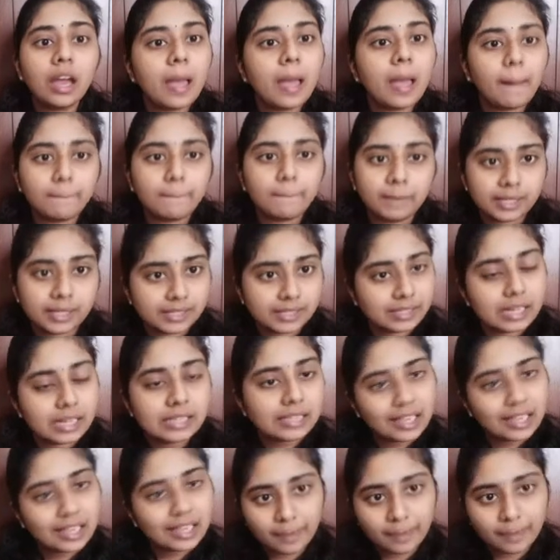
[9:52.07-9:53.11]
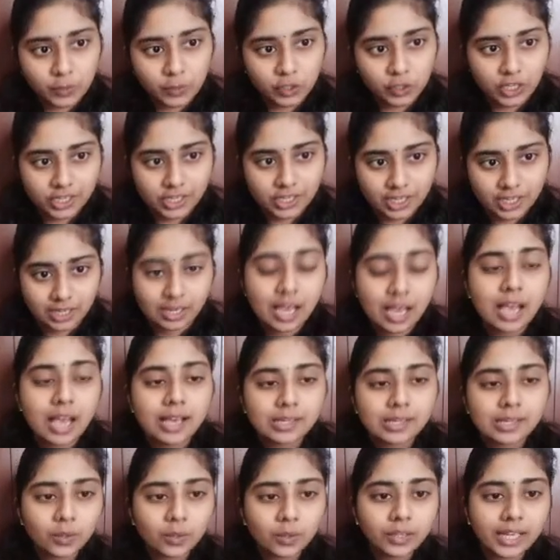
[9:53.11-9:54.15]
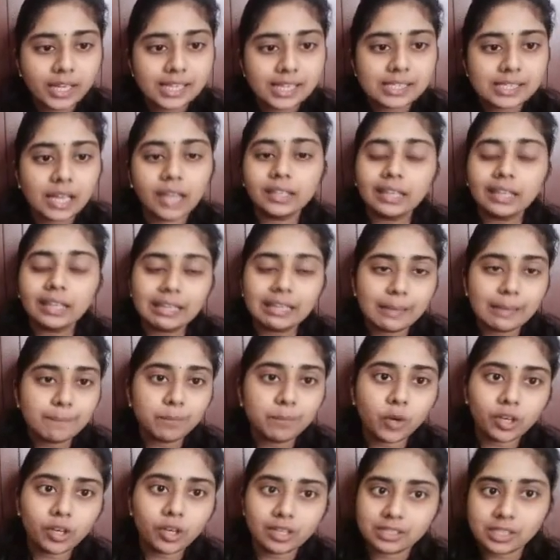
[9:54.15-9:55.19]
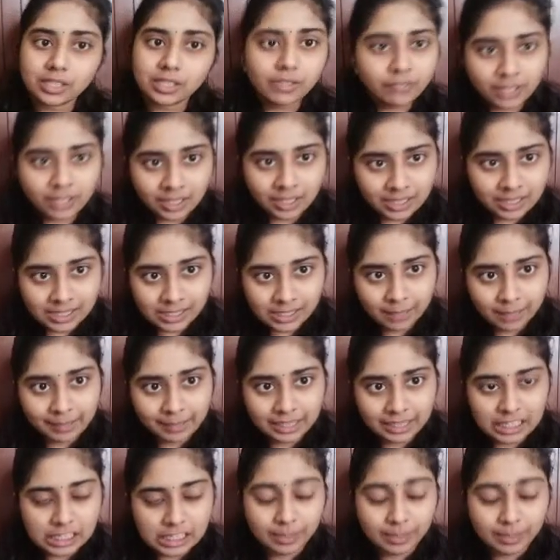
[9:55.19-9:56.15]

business reputation. So these are the importance of risk management.